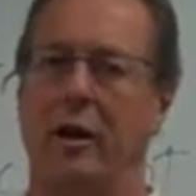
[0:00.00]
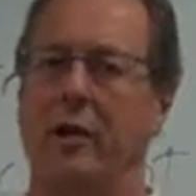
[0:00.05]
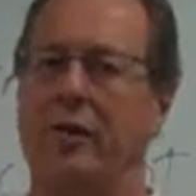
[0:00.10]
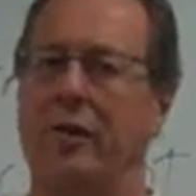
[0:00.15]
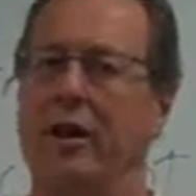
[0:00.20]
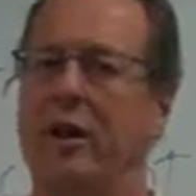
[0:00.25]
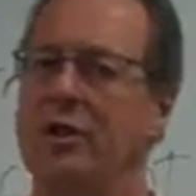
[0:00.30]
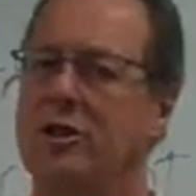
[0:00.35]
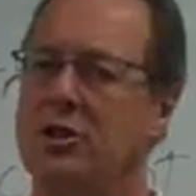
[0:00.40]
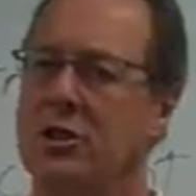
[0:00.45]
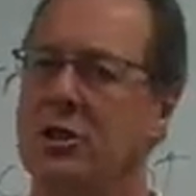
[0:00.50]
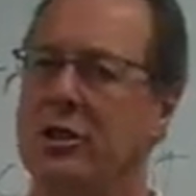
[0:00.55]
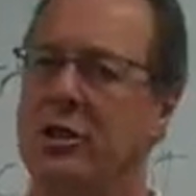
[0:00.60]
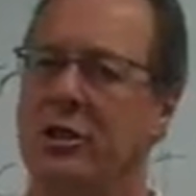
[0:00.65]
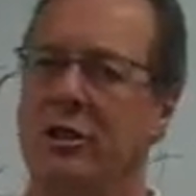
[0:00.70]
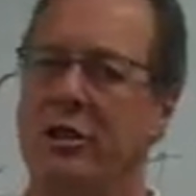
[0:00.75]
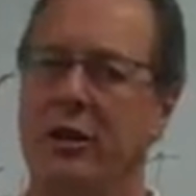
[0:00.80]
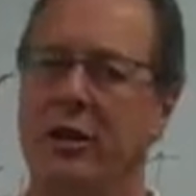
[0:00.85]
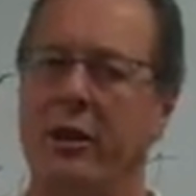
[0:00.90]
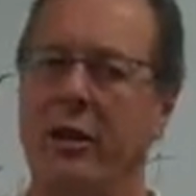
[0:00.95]

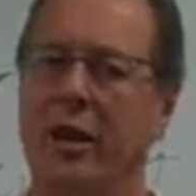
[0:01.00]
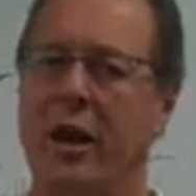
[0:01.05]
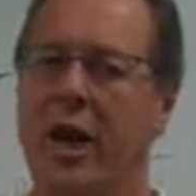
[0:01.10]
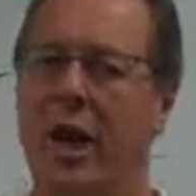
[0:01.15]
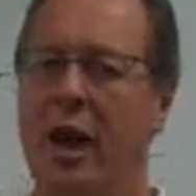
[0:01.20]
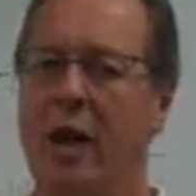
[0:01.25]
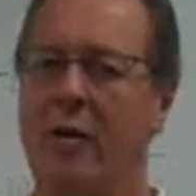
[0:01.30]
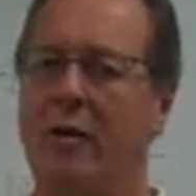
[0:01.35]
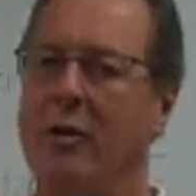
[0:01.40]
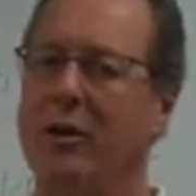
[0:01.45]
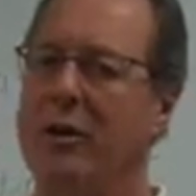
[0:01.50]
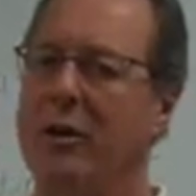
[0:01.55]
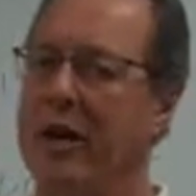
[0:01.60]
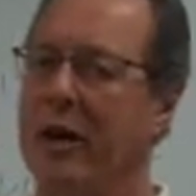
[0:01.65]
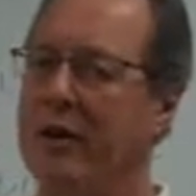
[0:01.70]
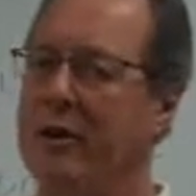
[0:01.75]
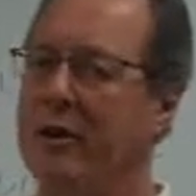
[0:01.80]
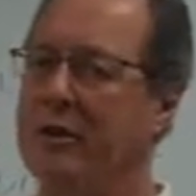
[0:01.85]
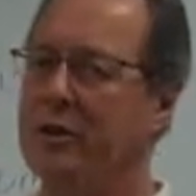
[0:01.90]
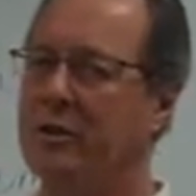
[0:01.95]
Eventually, they're going to hammer
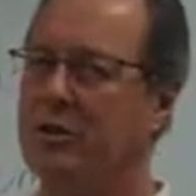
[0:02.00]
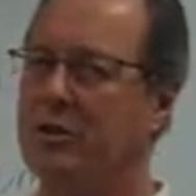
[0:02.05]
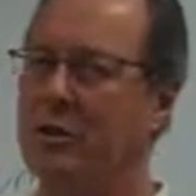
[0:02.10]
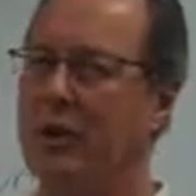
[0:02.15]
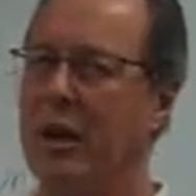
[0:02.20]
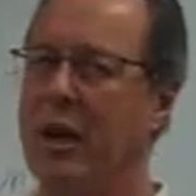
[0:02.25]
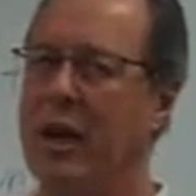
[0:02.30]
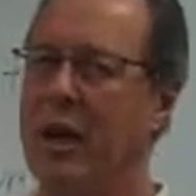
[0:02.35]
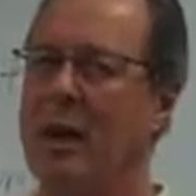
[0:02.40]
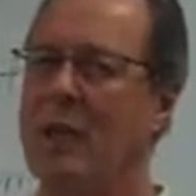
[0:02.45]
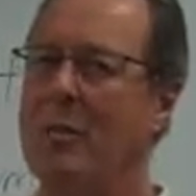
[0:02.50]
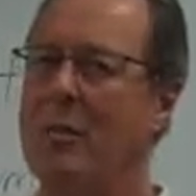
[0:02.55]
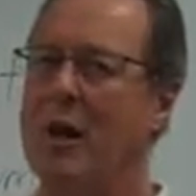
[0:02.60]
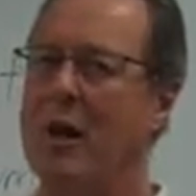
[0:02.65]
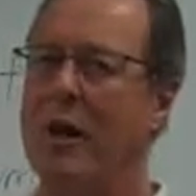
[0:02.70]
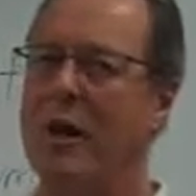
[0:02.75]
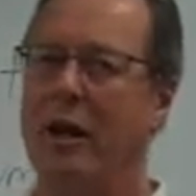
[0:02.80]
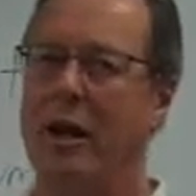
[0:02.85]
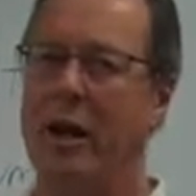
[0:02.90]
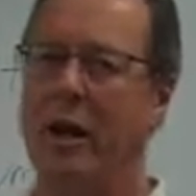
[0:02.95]
that into an
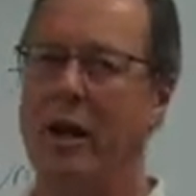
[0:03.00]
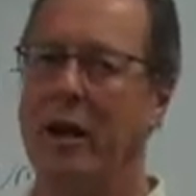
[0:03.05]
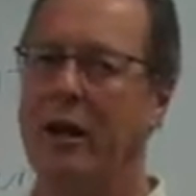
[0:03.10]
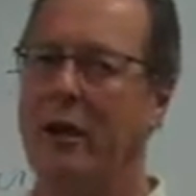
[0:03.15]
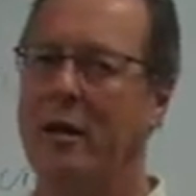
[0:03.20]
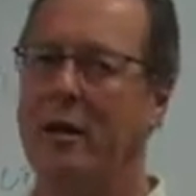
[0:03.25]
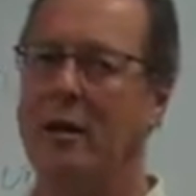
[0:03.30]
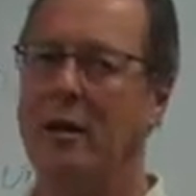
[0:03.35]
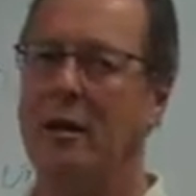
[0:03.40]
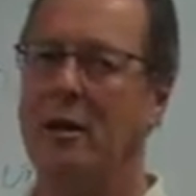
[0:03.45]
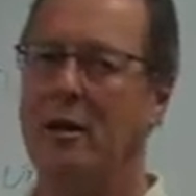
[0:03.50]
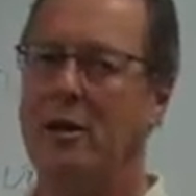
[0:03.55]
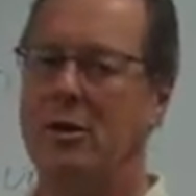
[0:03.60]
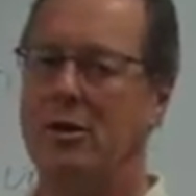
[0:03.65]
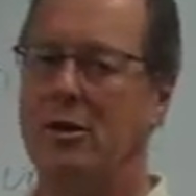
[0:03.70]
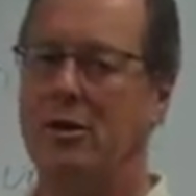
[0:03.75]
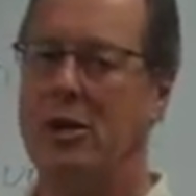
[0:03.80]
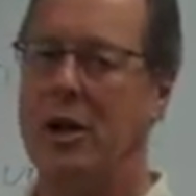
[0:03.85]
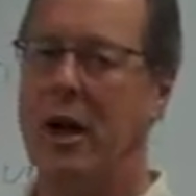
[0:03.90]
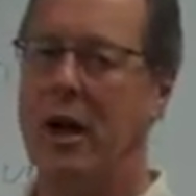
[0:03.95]

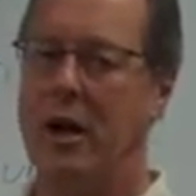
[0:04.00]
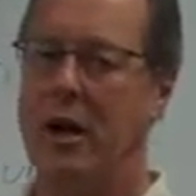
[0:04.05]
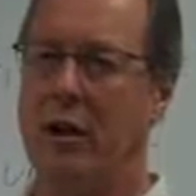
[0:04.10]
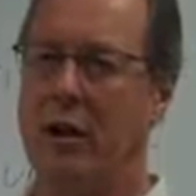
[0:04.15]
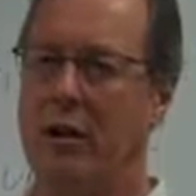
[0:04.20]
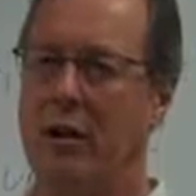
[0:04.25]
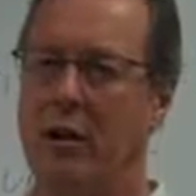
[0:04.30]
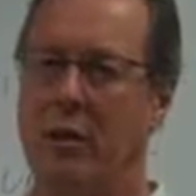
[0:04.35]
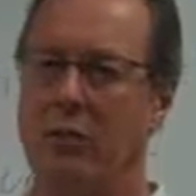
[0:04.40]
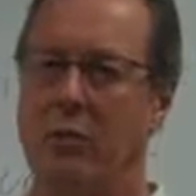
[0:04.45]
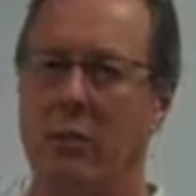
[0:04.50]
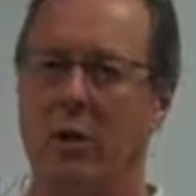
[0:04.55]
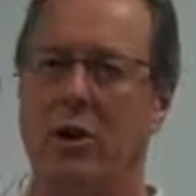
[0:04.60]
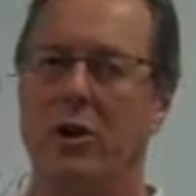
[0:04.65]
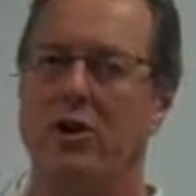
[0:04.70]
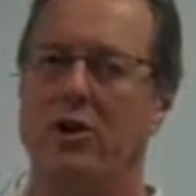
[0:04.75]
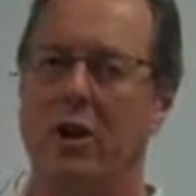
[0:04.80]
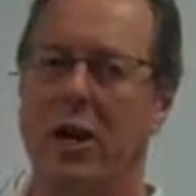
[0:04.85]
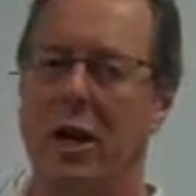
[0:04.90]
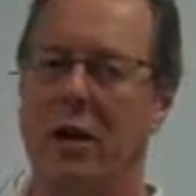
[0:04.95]
MLA-style
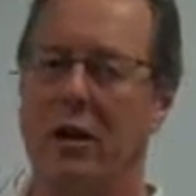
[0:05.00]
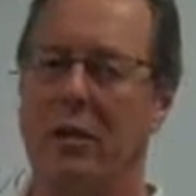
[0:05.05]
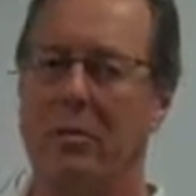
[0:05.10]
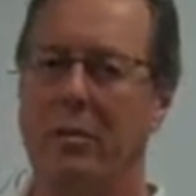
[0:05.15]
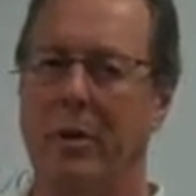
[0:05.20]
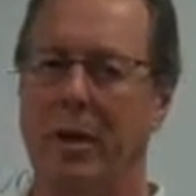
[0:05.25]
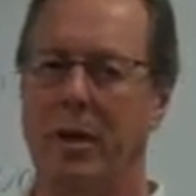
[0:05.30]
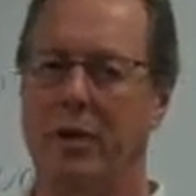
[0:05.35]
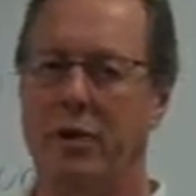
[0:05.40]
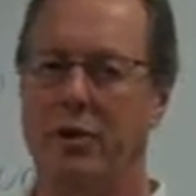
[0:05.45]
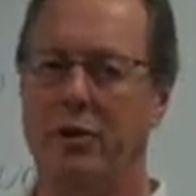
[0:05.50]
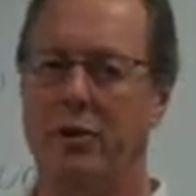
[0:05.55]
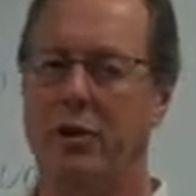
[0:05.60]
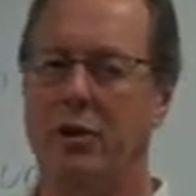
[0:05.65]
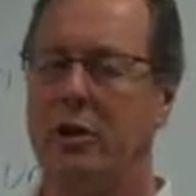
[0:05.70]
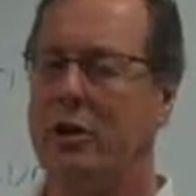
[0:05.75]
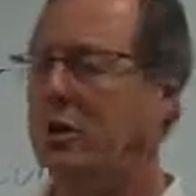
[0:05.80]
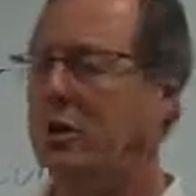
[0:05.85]
works cited page